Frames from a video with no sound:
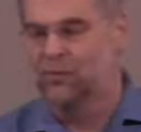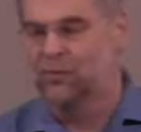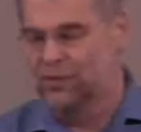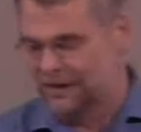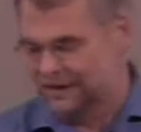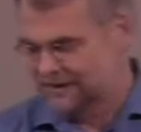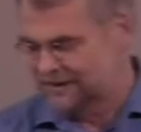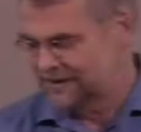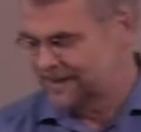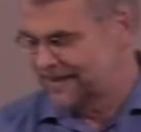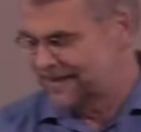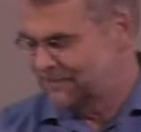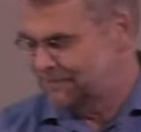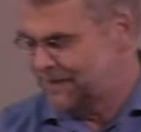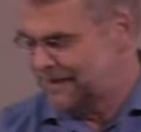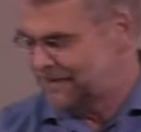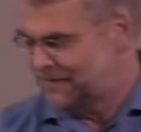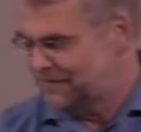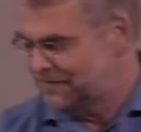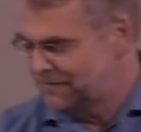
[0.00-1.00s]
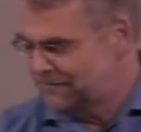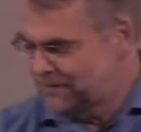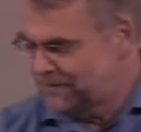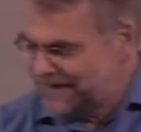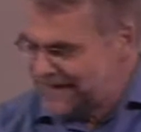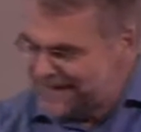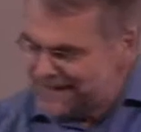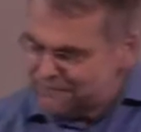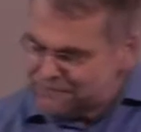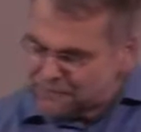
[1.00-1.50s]
are other ones.
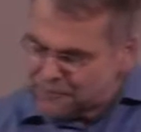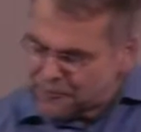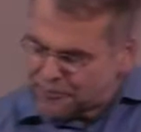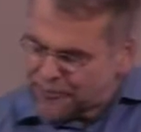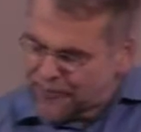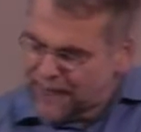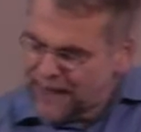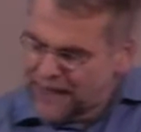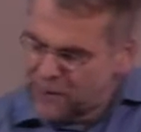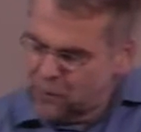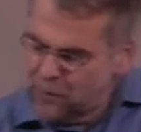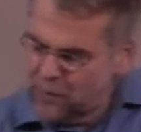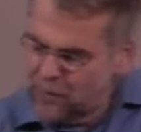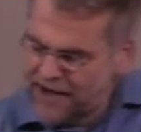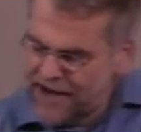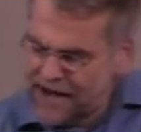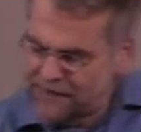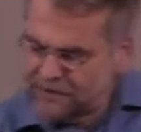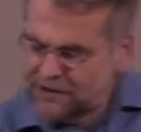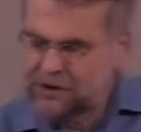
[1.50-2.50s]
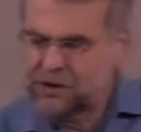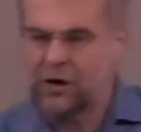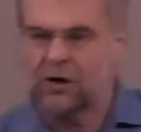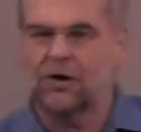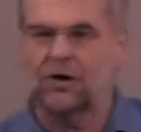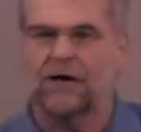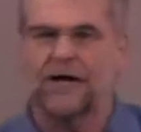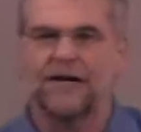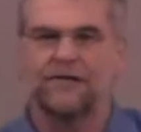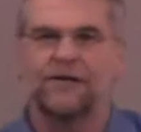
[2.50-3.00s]
But when we have a
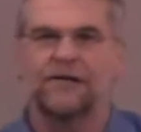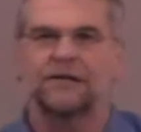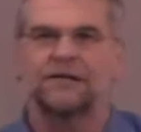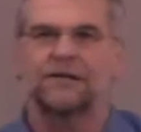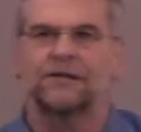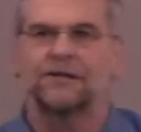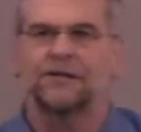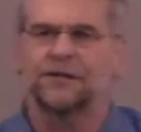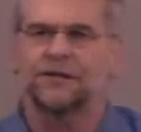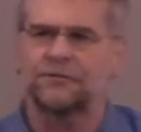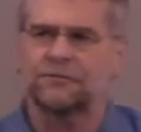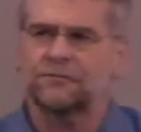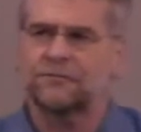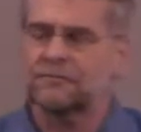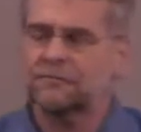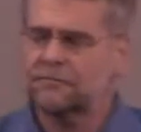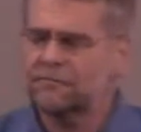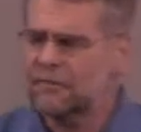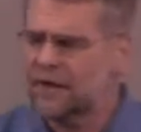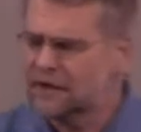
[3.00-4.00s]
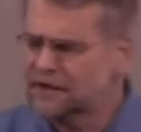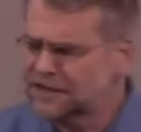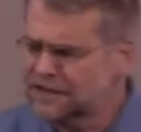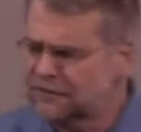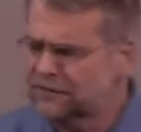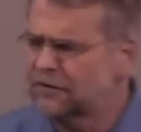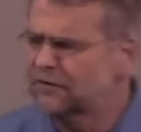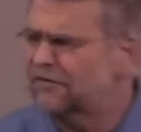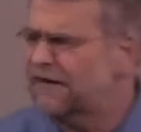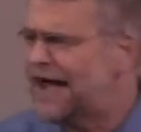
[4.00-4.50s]
chart like this, there's
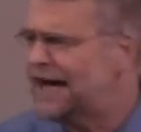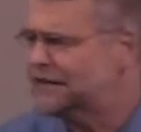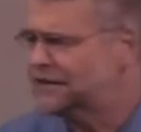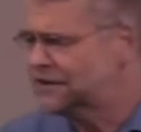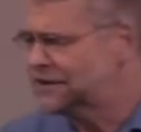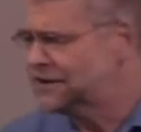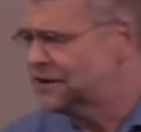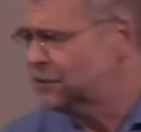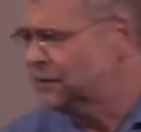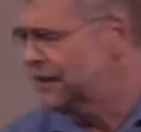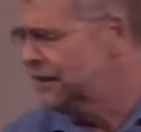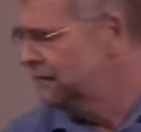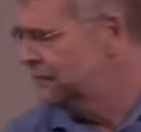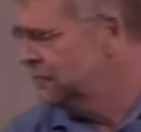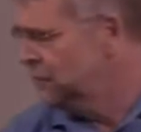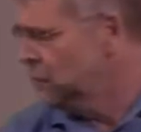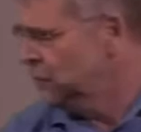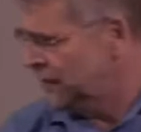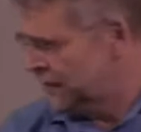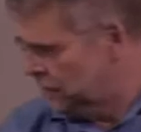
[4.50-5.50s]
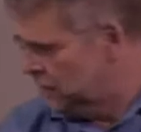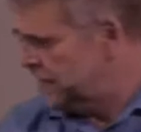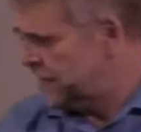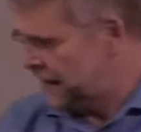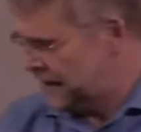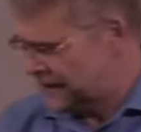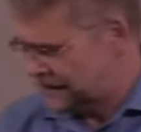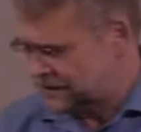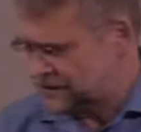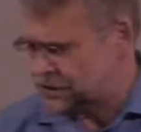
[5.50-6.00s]
several factors that we do in
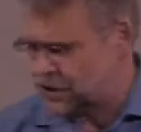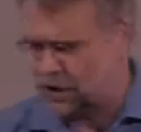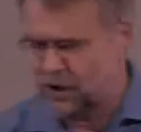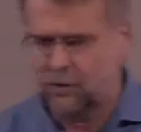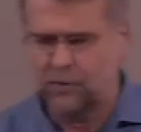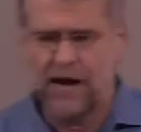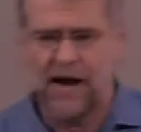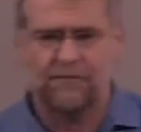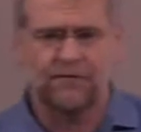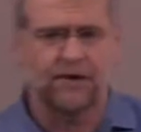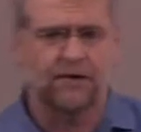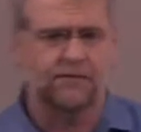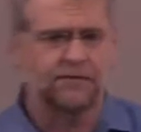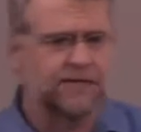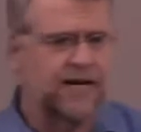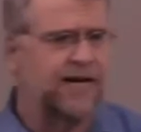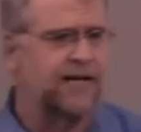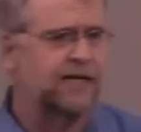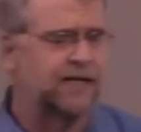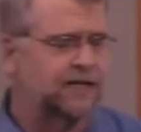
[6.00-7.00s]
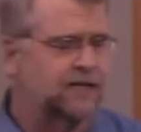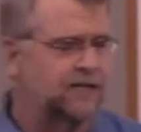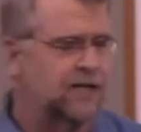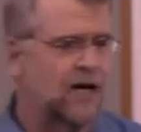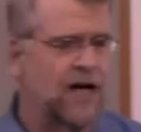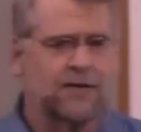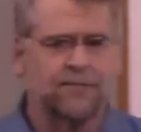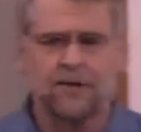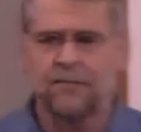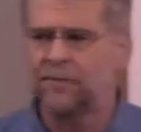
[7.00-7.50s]
looking at a chart. We have the date
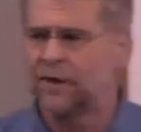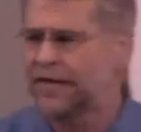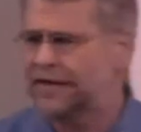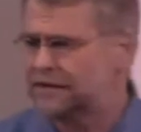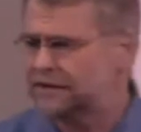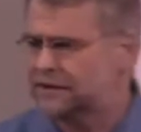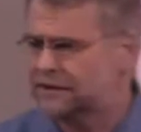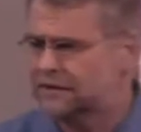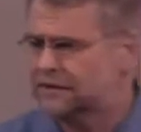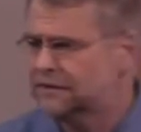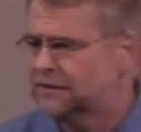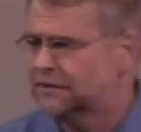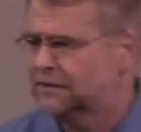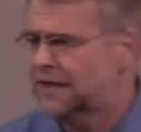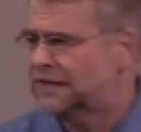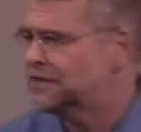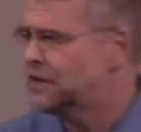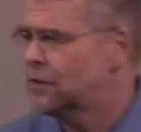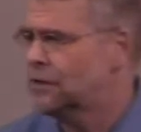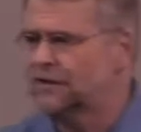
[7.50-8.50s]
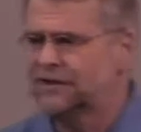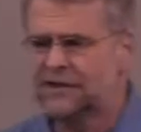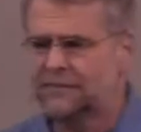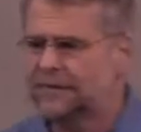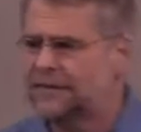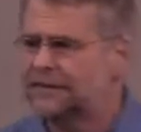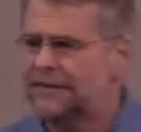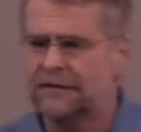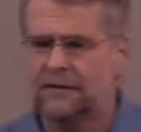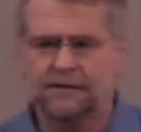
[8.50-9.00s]
and time and place. That's
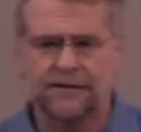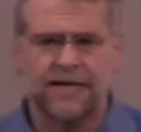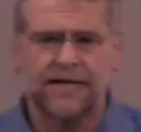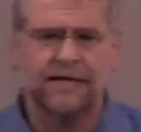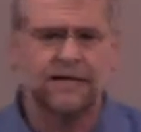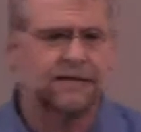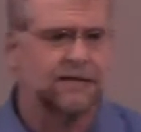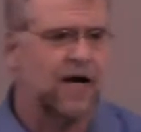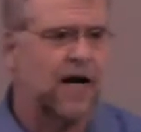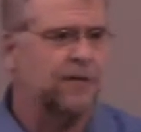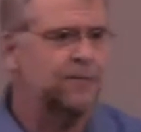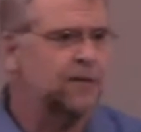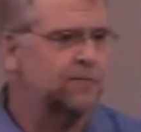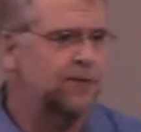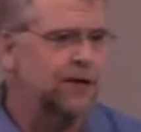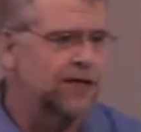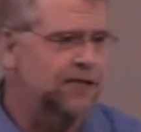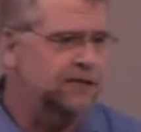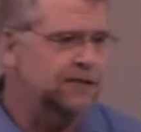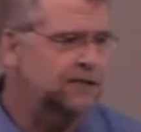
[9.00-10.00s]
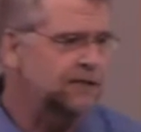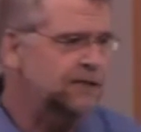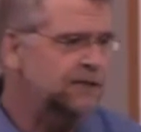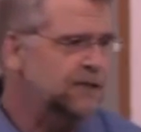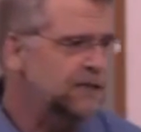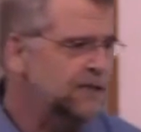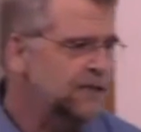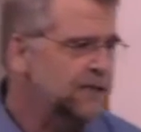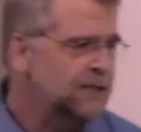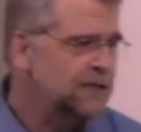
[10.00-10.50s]
always the big deal, date, time, and
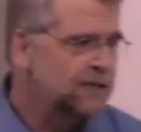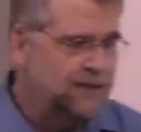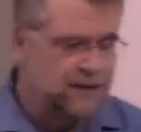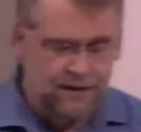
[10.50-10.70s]
place.